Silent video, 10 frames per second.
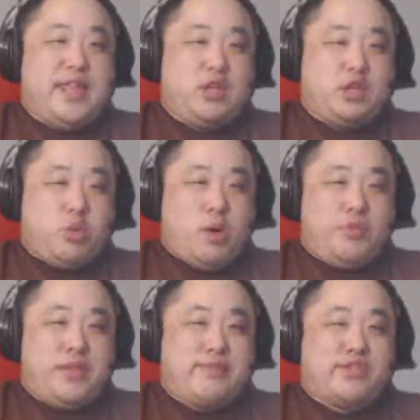could
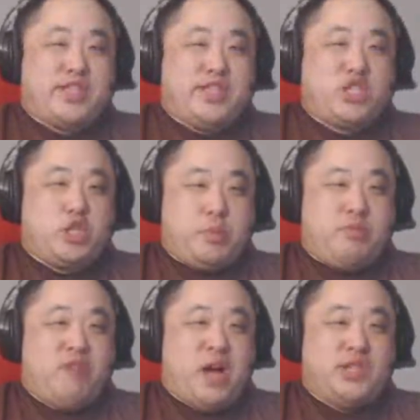quote not to say these
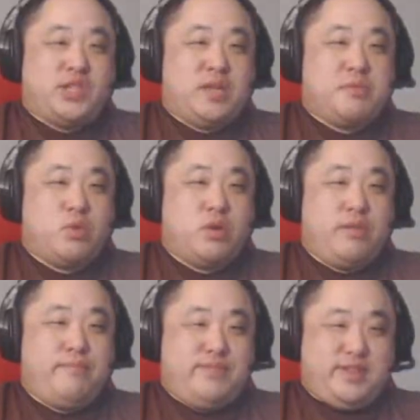stupid lines anymore.
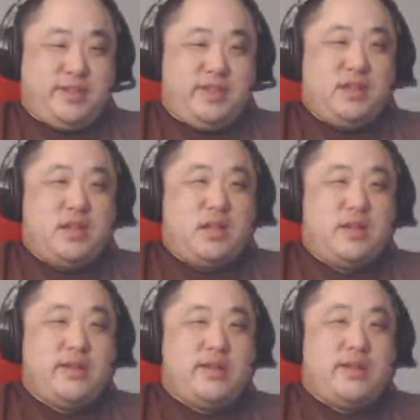
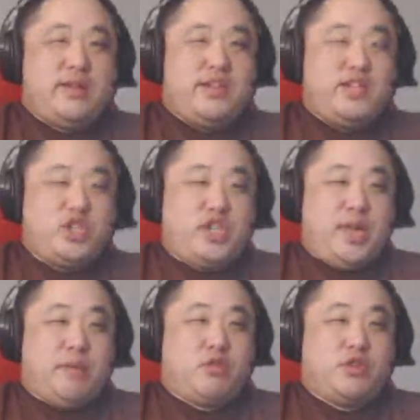It's a
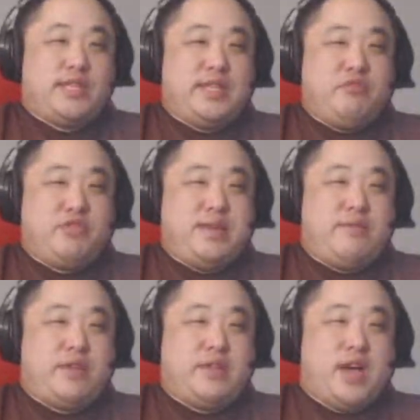shame because he did
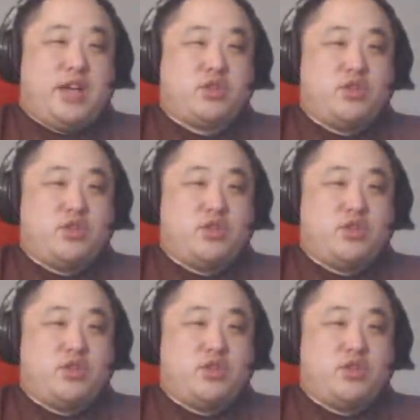receive an Oscar